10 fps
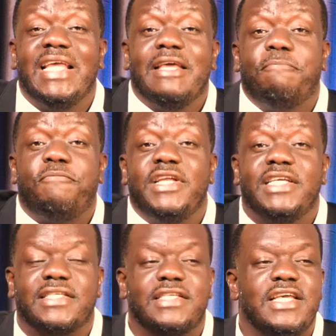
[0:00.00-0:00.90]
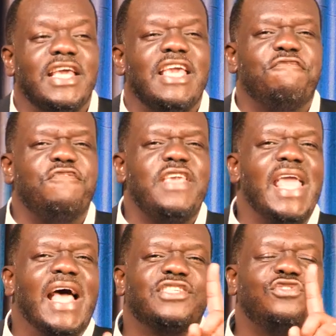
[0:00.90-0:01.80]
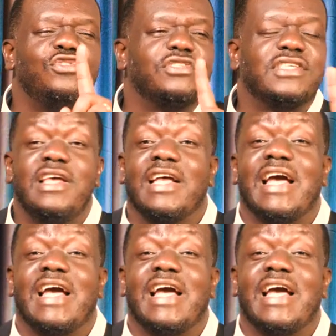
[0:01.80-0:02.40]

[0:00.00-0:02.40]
in a place if he has not